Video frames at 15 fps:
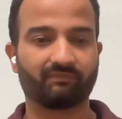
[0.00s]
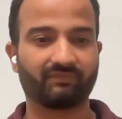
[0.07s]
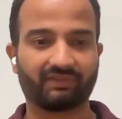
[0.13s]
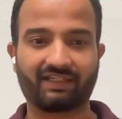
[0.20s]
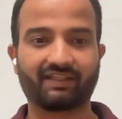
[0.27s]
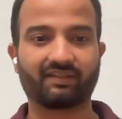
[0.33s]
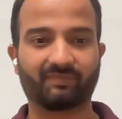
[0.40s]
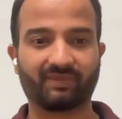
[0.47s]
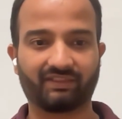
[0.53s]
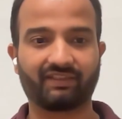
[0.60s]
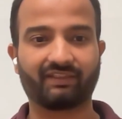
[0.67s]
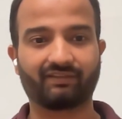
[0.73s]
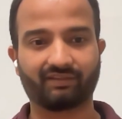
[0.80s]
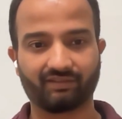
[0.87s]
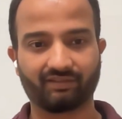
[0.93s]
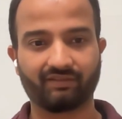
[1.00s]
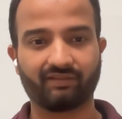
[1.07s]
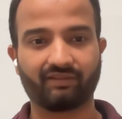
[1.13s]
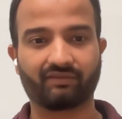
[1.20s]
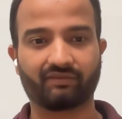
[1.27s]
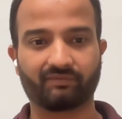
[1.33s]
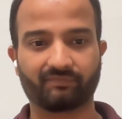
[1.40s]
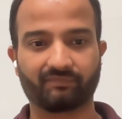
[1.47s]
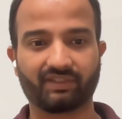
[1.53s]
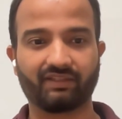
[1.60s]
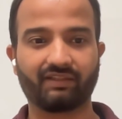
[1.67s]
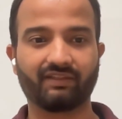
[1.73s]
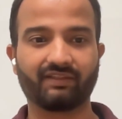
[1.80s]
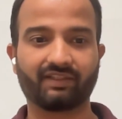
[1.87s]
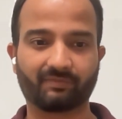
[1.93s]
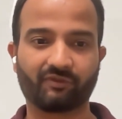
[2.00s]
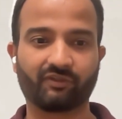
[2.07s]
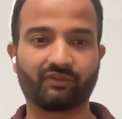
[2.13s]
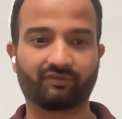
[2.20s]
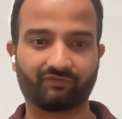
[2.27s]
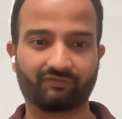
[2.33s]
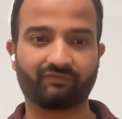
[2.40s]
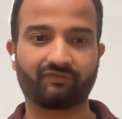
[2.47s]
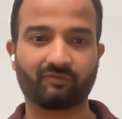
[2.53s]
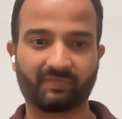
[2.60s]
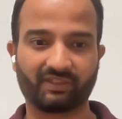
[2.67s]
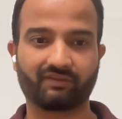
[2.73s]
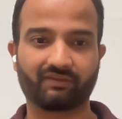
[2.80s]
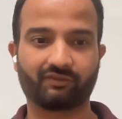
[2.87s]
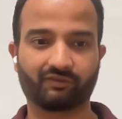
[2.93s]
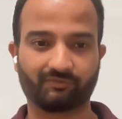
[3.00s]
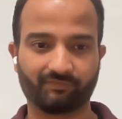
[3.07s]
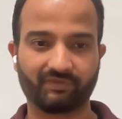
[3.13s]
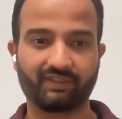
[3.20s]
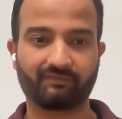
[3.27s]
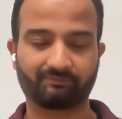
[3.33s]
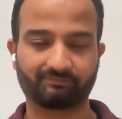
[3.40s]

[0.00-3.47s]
that has been the inception of OpenSearch. Yeah.